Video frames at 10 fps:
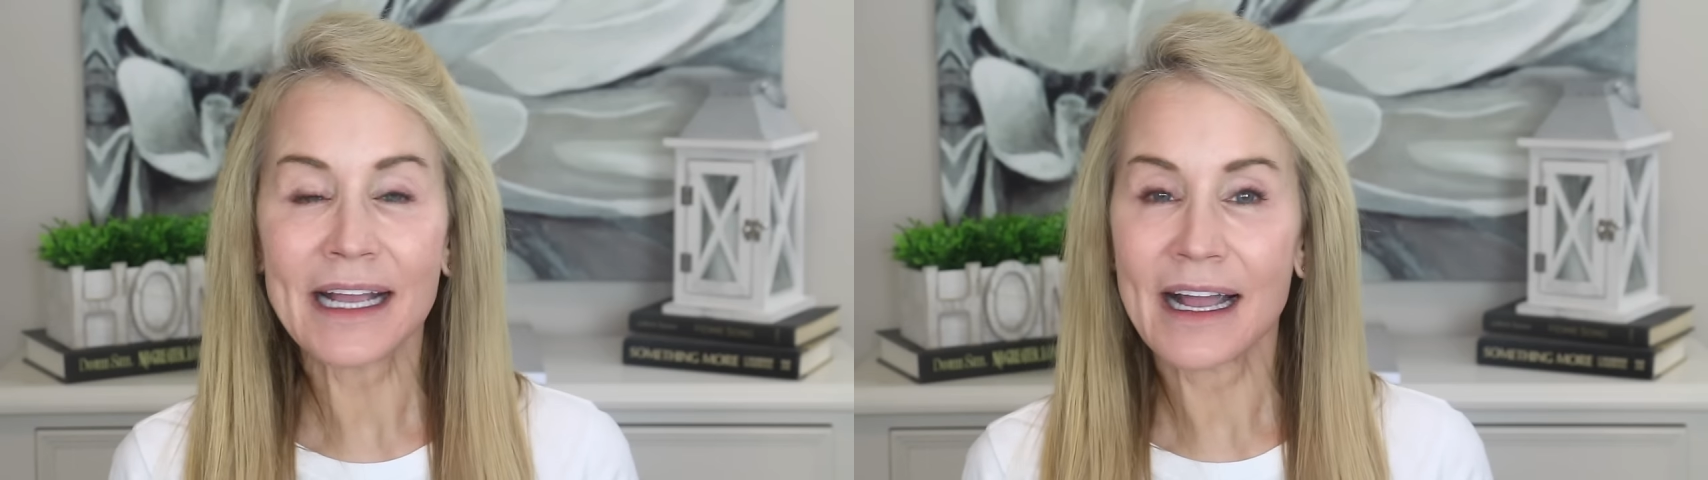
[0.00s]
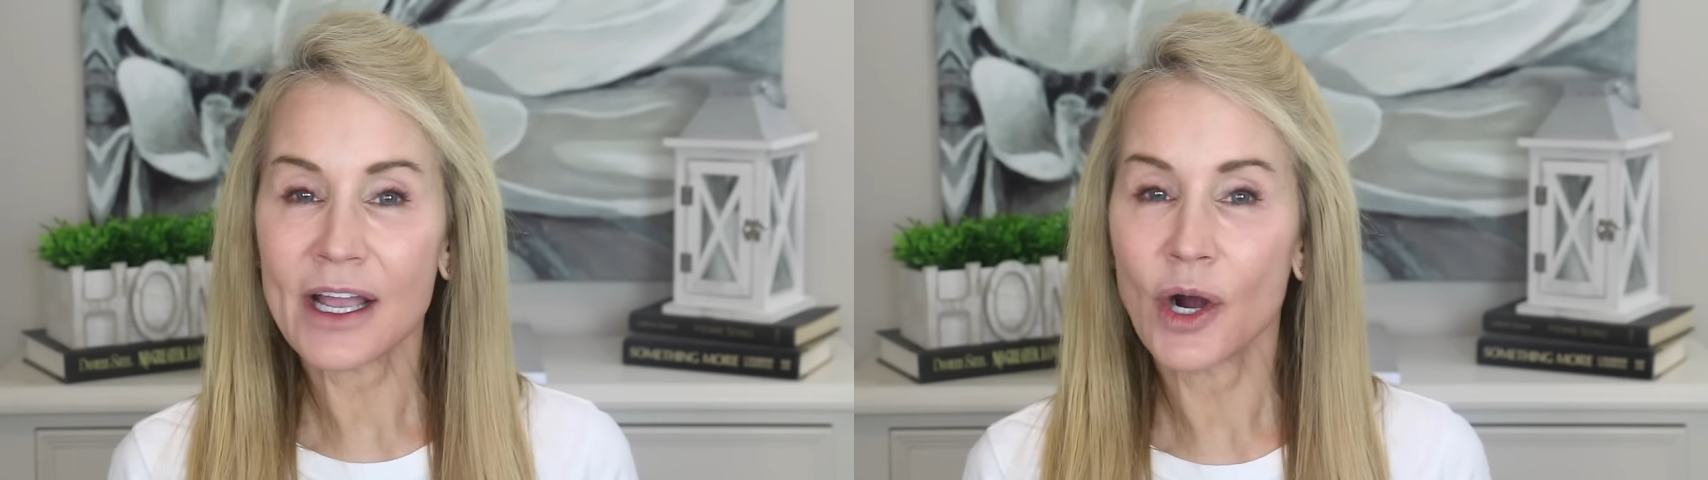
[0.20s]

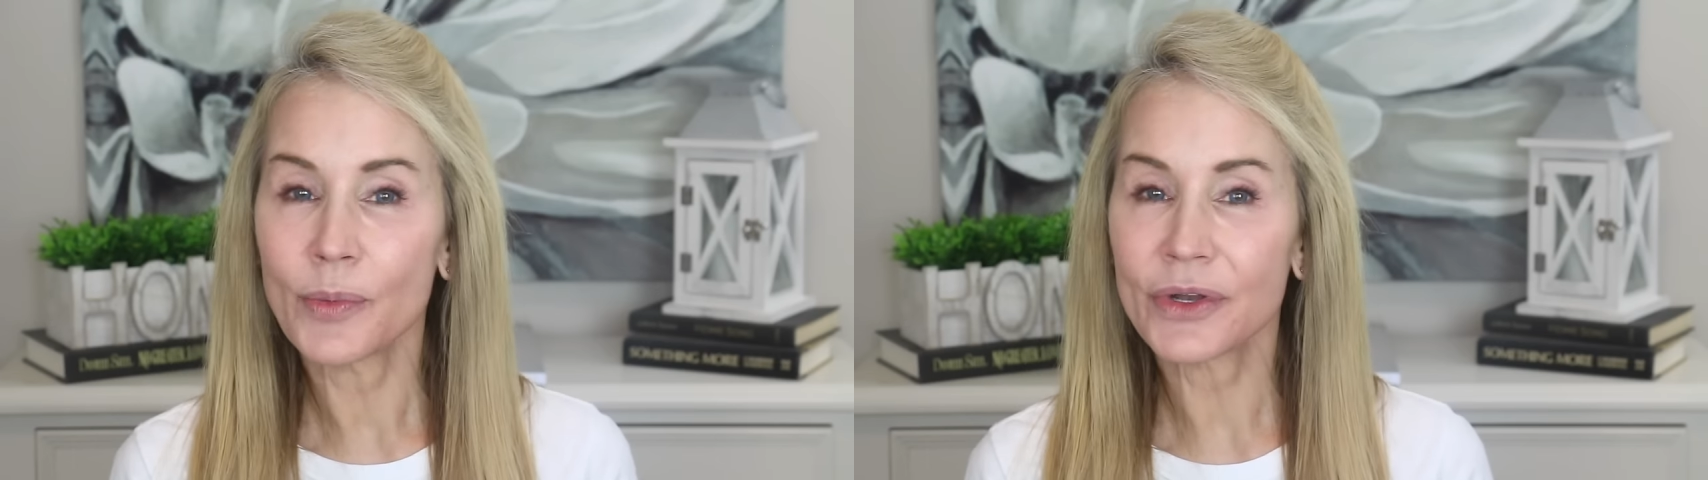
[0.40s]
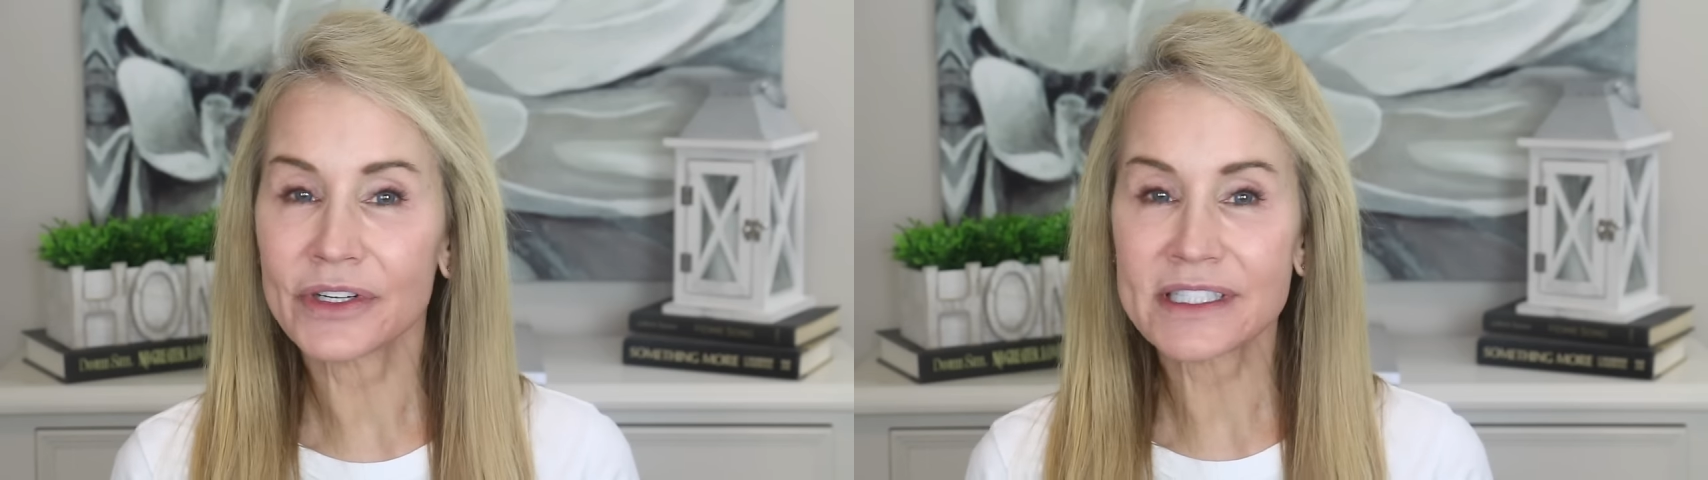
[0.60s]
I
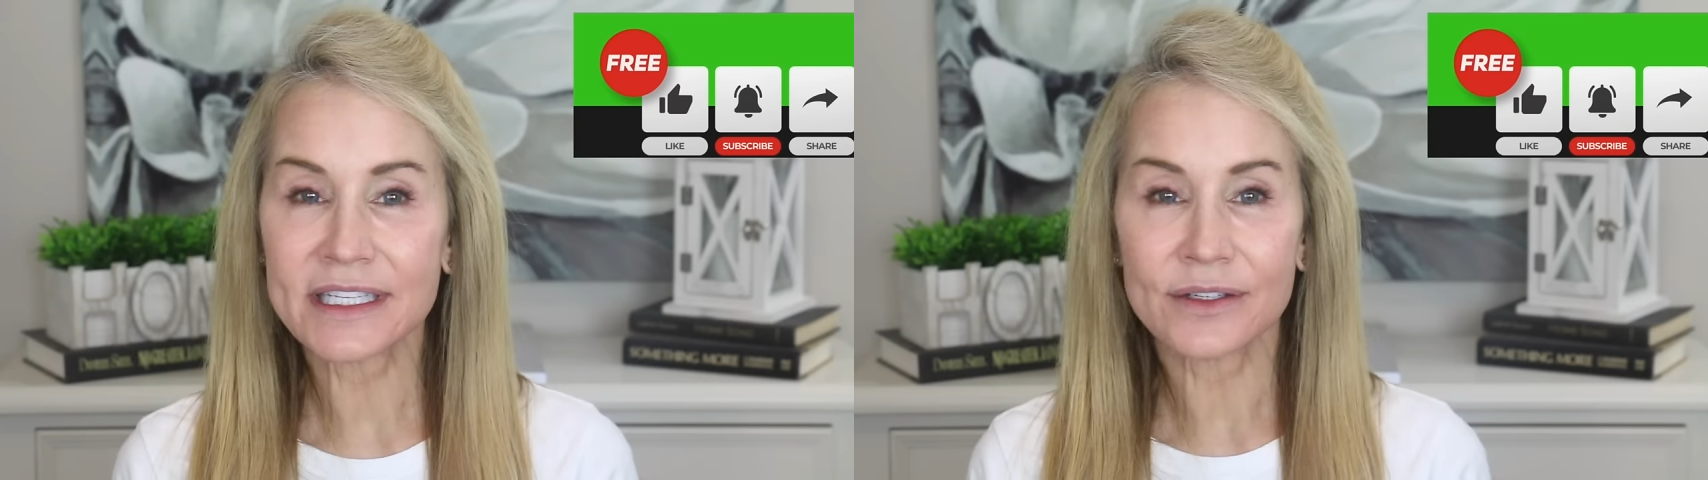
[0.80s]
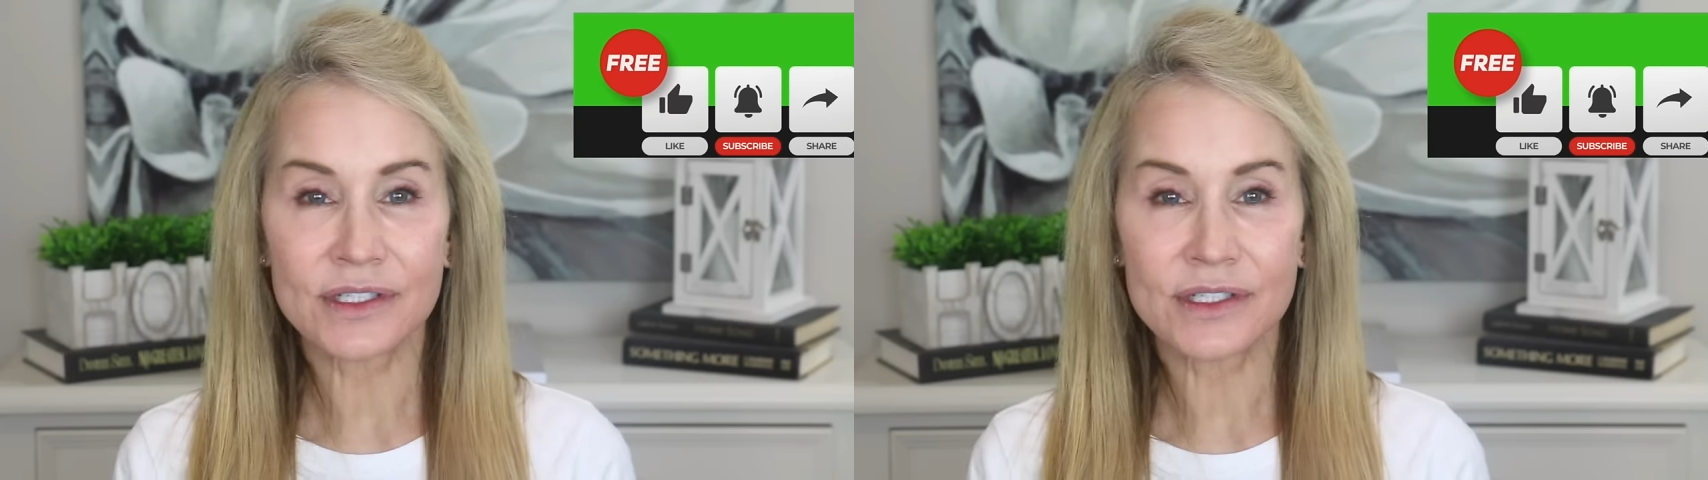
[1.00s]
hope you'll consider